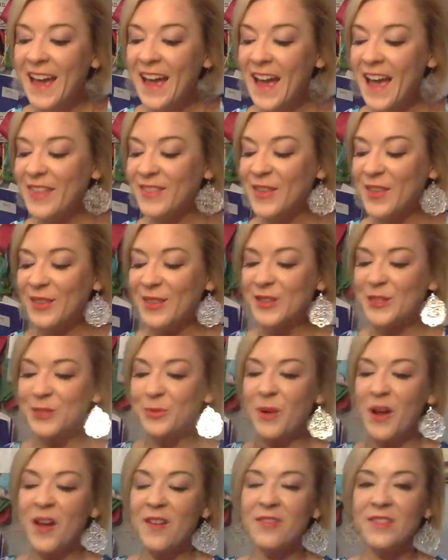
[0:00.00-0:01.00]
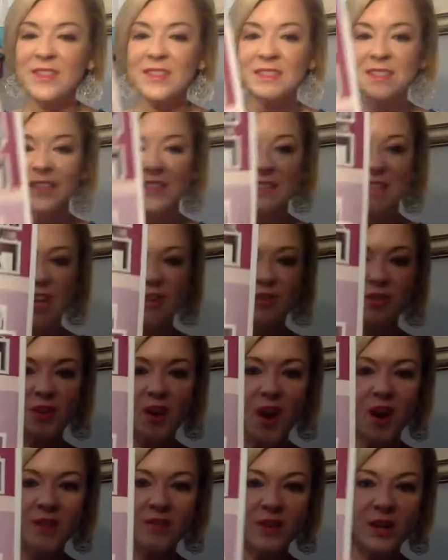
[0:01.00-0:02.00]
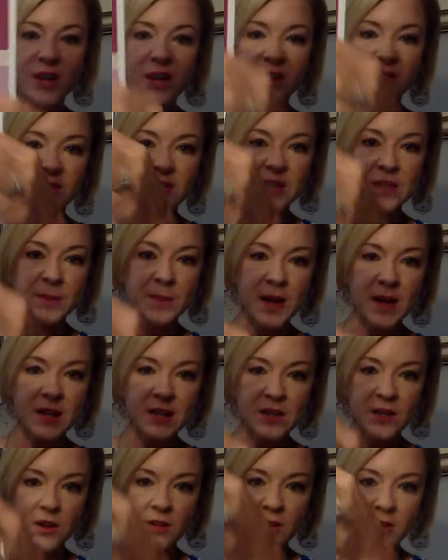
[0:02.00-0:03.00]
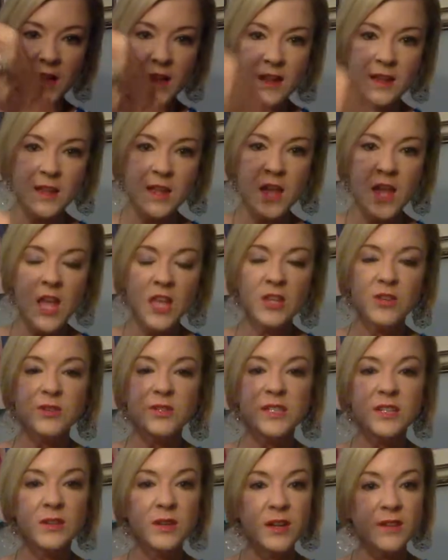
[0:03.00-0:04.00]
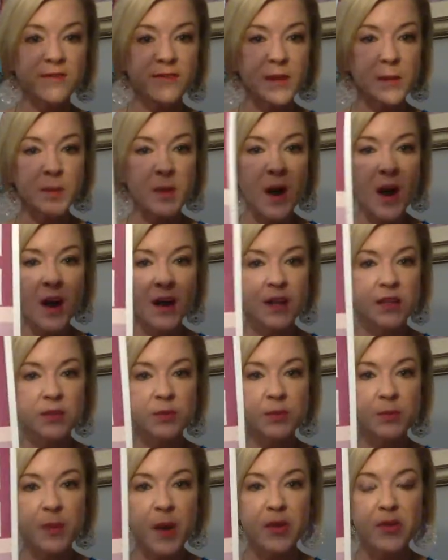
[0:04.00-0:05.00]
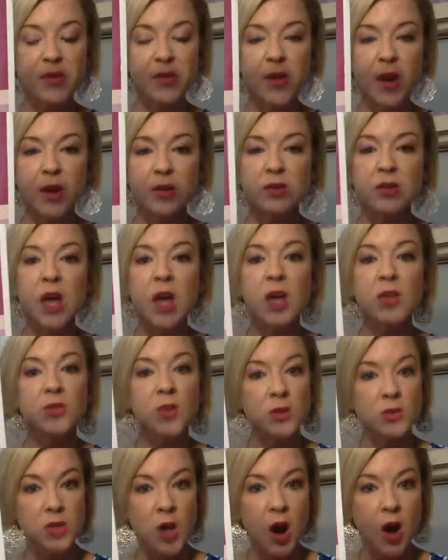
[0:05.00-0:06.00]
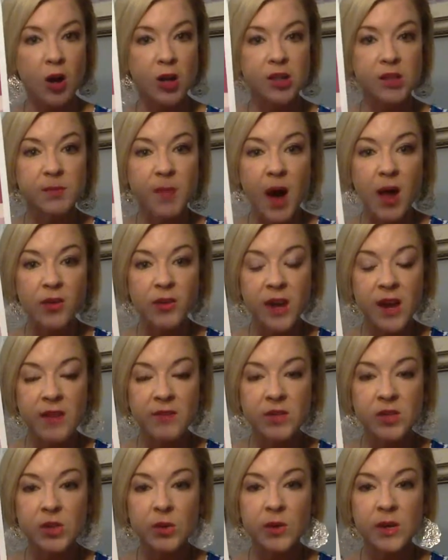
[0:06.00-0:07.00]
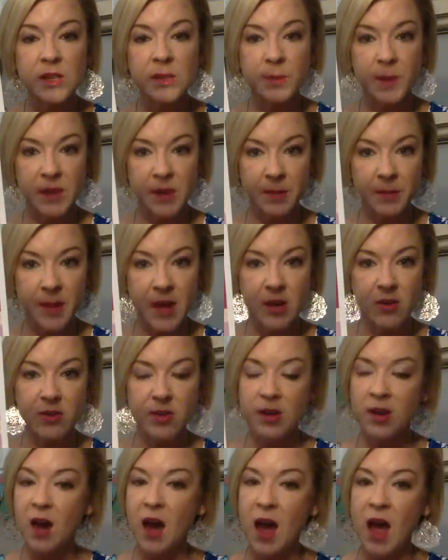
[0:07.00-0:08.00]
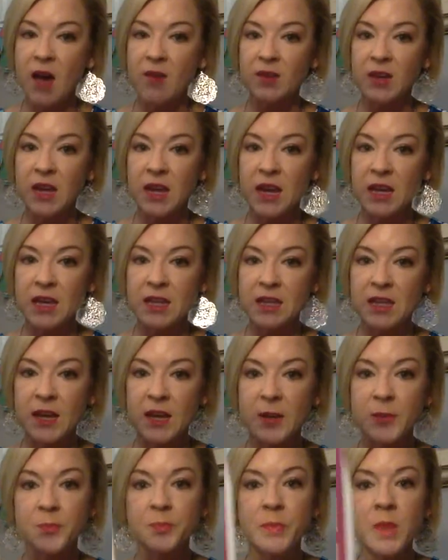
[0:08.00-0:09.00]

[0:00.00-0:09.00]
And then the 12 and the 600 are over here on this page, okay? You still get free products with both of those. Those are smaller inventories, but they're better than not having anything.